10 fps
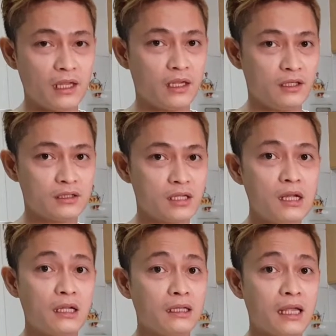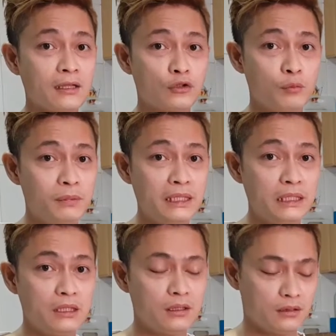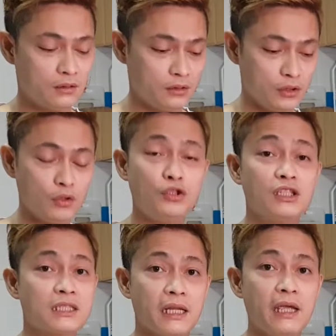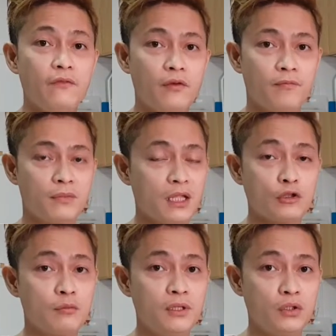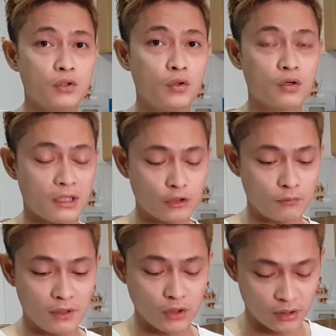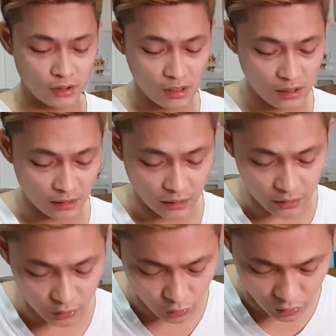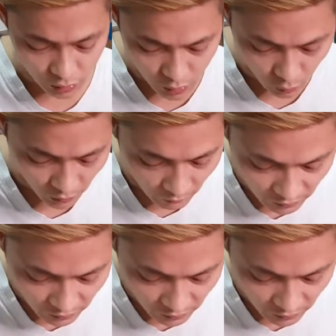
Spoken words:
care not to be, your slave, not to be your cook, not to be your cleaner or whoever